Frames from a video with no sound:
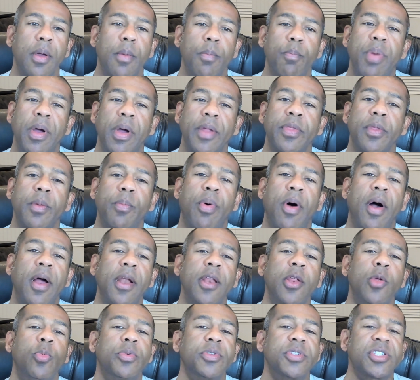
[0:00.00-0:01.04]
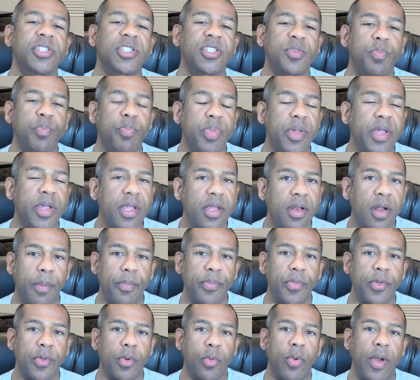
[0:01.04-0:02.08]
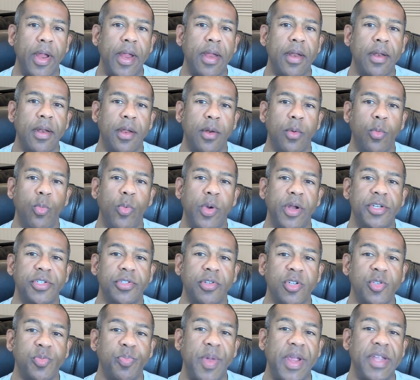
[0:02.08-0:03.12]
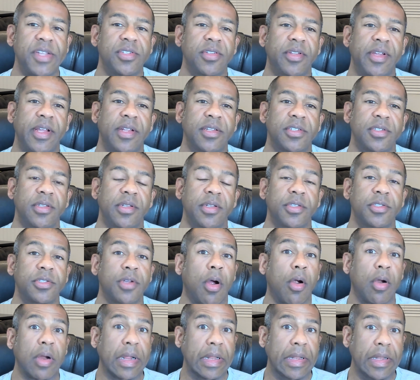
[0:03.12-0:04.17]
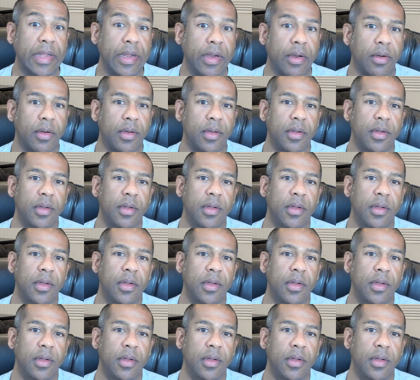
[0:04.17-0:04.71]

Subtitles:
but the body will speed up the rate in which those basal insulins are cleared.